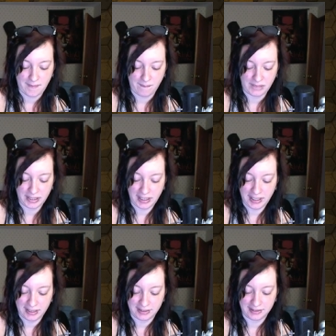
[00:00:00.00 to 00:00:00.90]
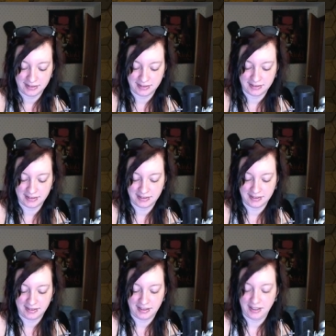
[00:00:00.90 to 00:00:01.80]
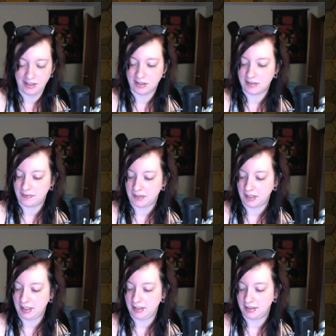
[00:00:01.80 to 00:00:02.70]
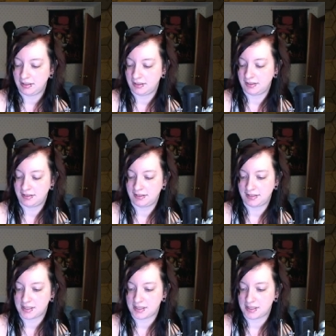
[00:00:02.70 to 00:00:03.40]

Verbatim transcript: funny. You're not funny. Stop